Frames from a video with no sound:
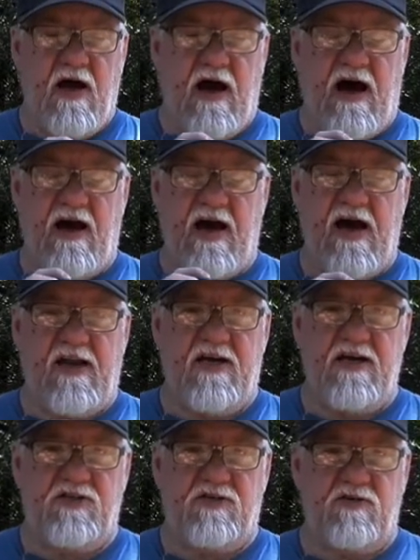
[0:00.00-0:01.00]
I had
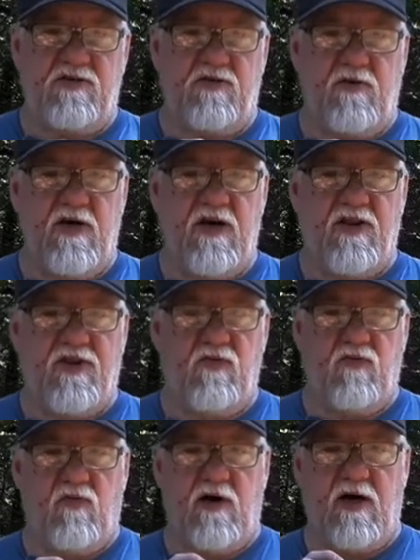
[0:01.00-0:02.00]
issues with
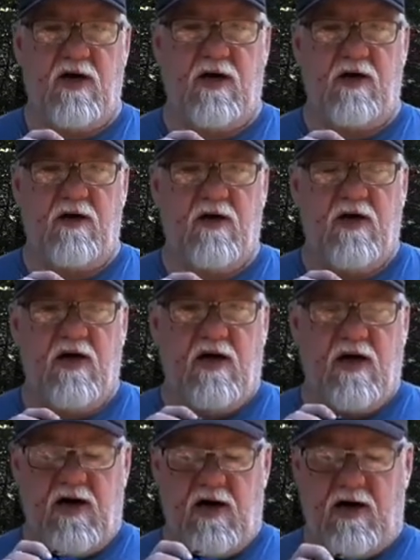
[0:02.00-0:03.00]
where
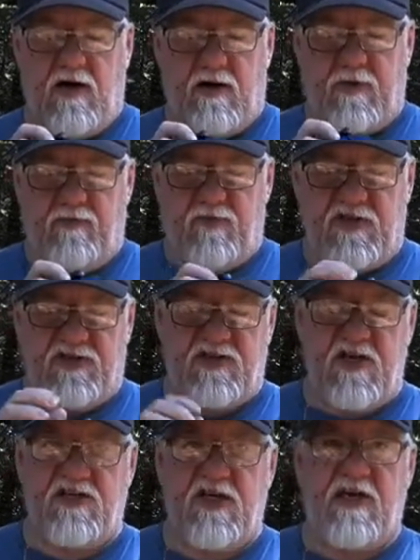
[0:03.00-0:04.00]
the
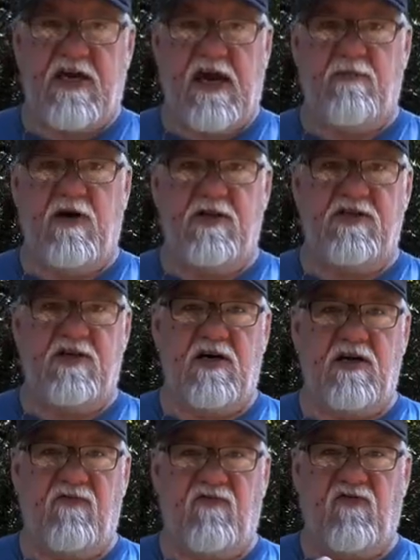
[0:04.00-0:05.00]
stitching came
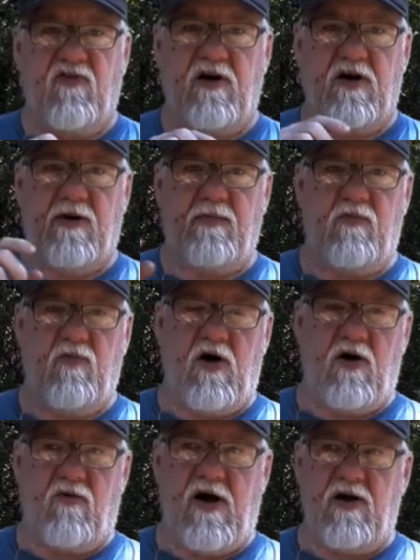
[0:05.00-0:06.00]
undone from
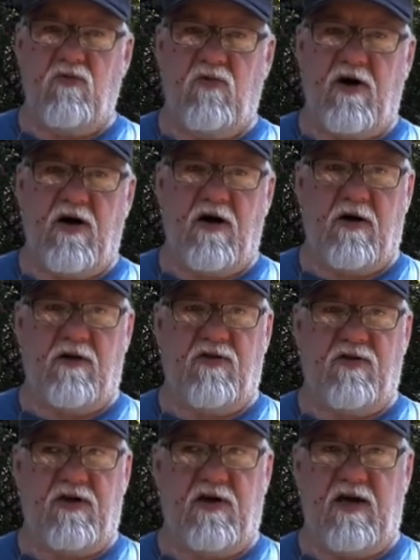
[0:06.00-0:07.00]
around where
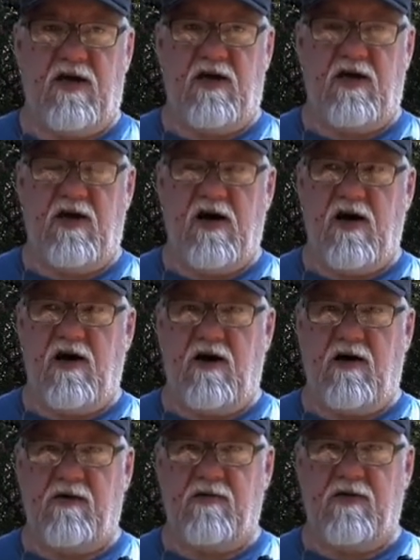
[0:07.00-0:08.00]
the
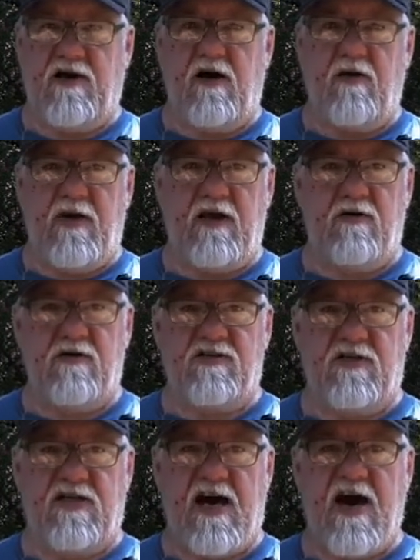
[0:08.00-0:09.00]
carabiners
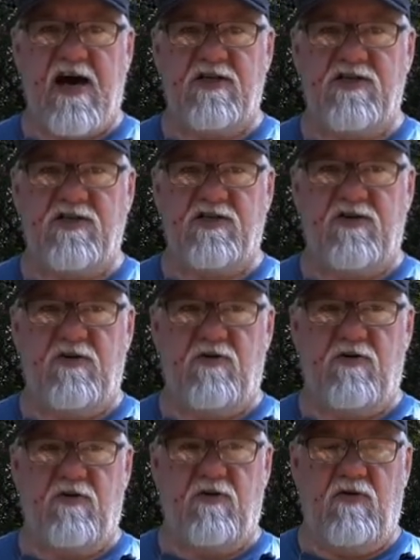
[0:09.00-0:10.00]
attach
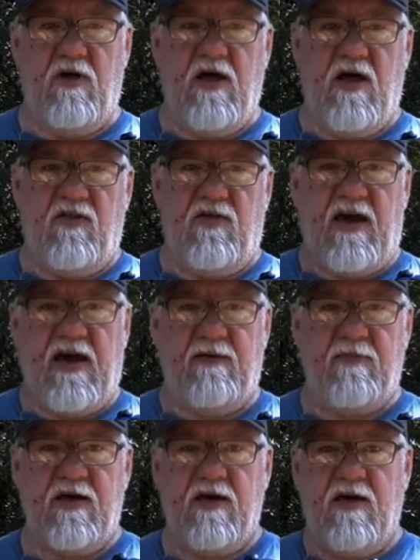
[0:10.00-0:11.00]
to the
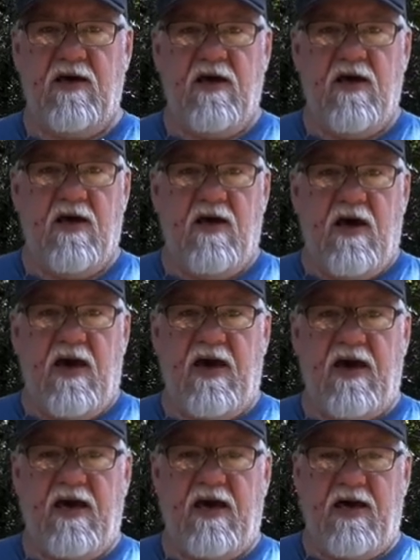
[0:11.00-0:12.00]
hammock,
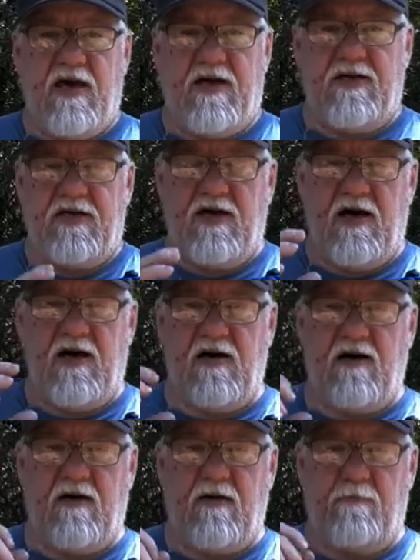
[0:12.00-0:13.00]
and
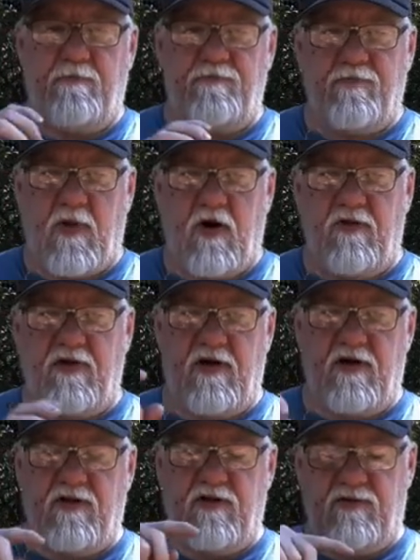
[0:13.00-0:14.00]
or the